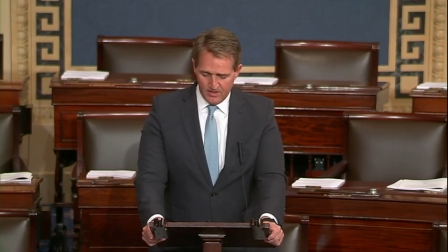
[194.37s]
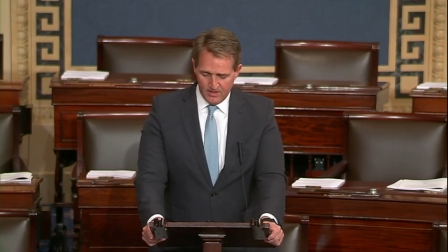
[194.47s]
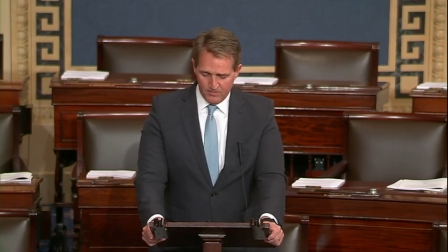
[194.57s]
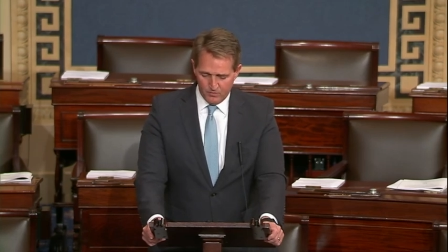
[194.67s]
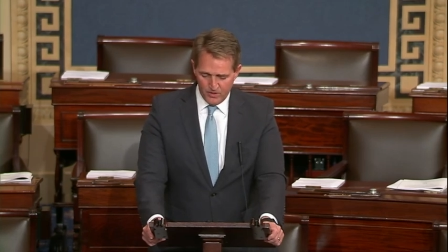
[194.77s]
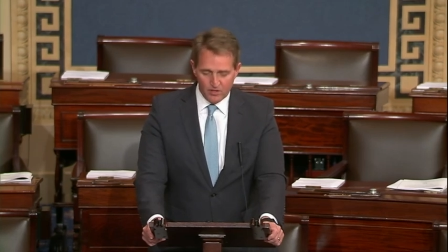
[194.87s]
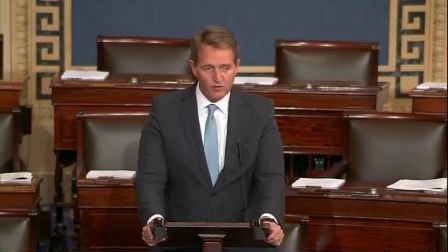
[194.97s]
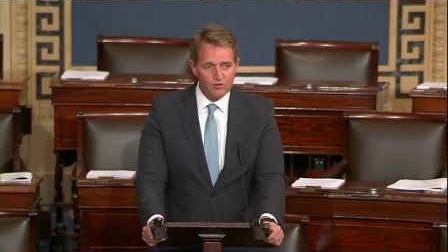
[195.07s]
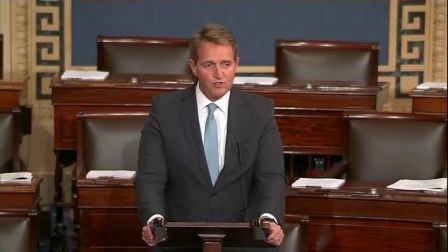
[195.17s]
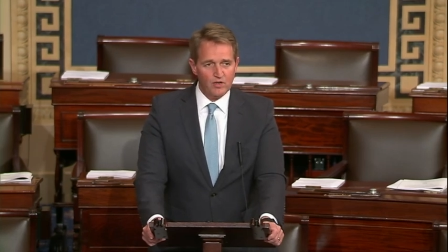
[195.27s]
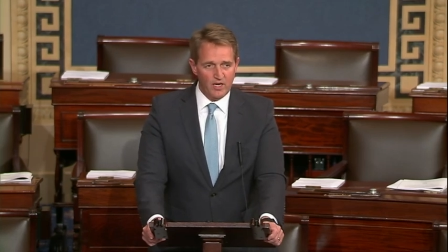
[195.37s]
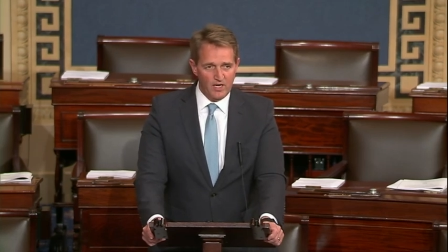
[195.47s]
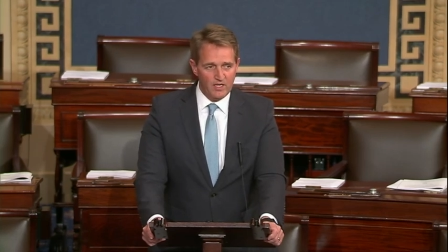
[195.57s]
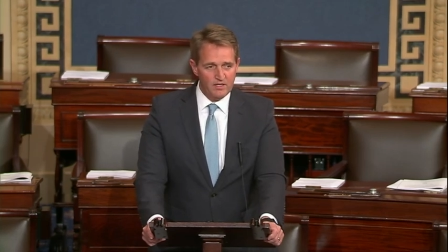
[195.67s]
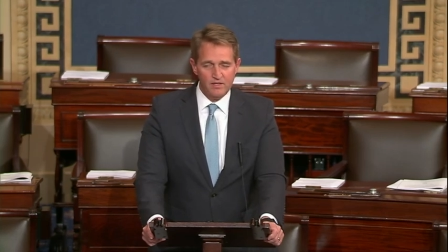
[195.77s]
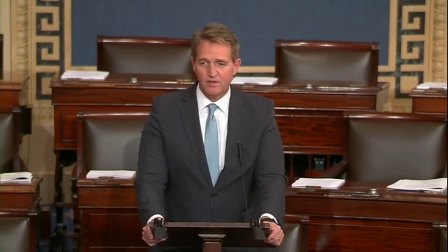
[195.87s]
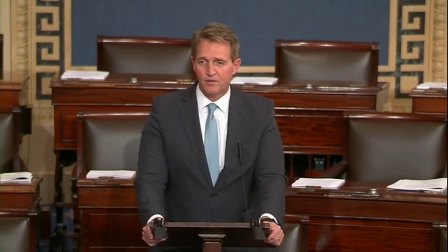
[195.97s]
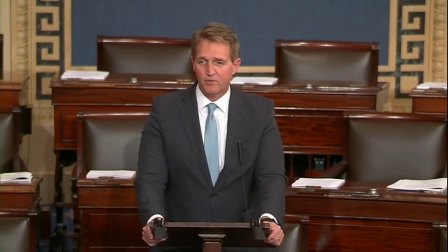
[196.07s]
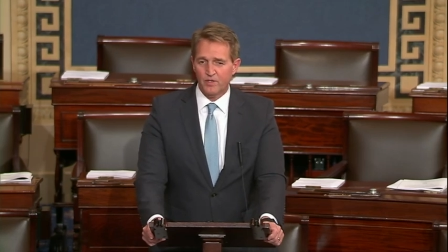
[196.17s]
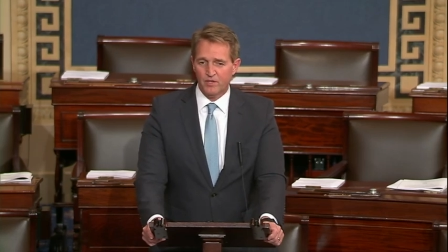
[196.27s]
If we don't trade,
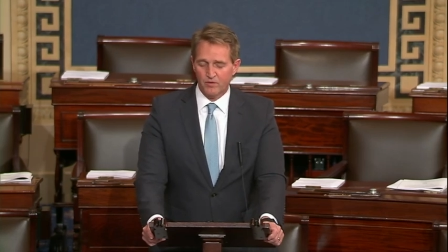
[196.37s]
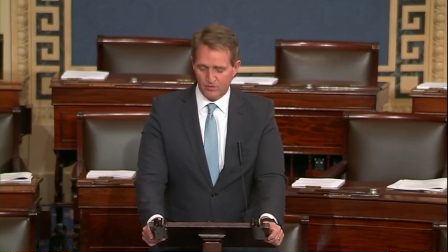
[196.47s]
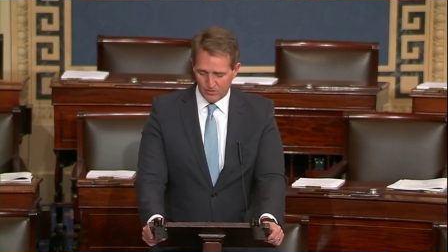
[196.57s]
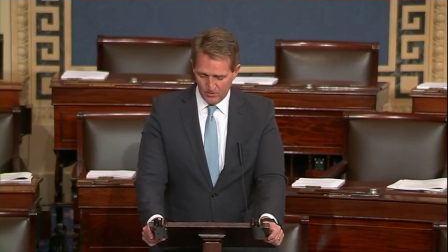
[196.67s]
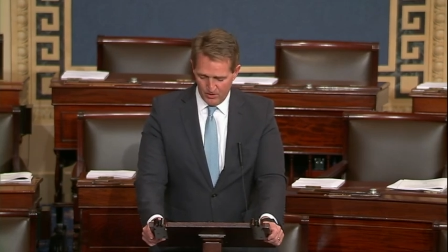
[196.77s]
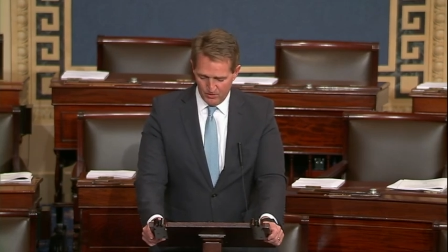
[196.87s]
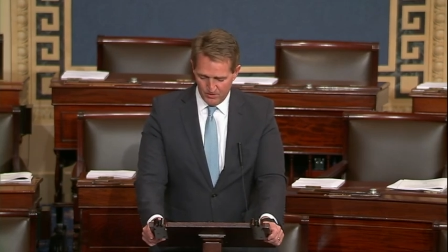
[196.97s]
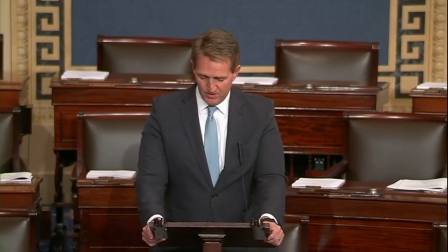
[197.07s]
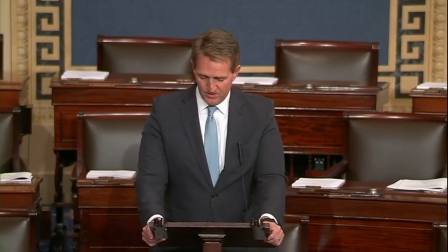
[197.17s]
we don't grow.